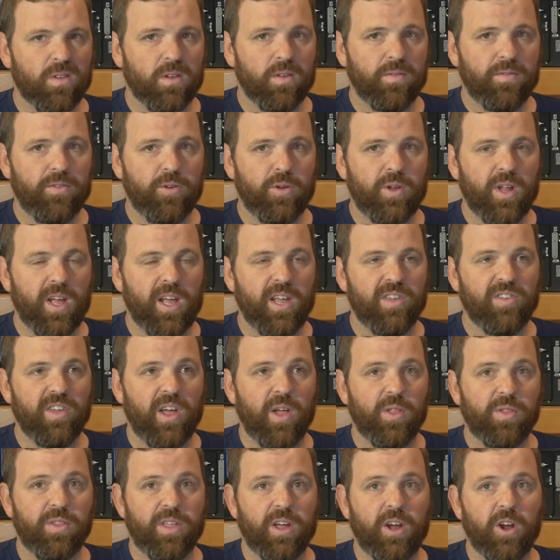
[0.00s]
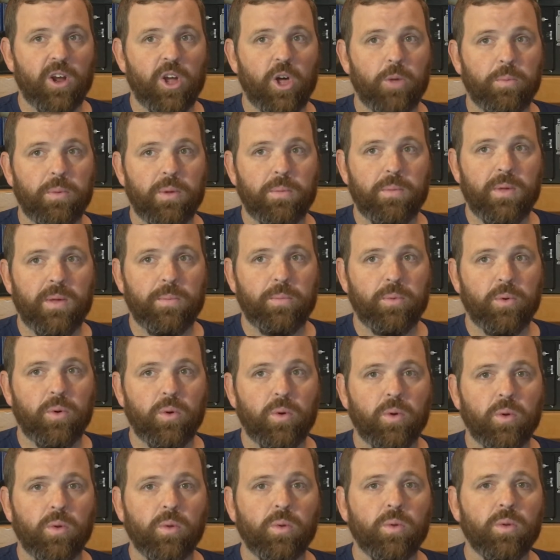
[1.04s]
a few days out there helping
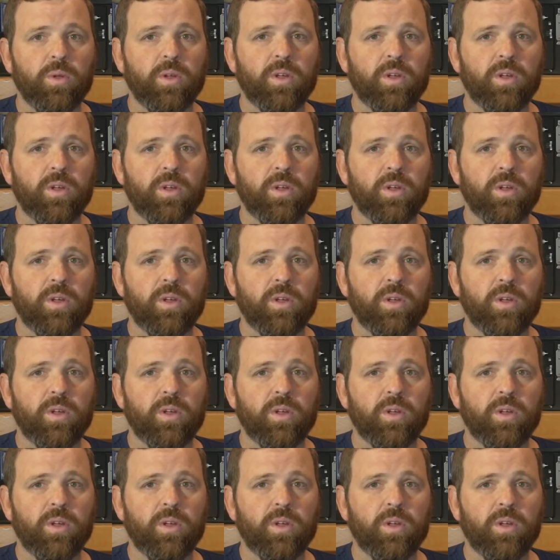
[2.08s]
people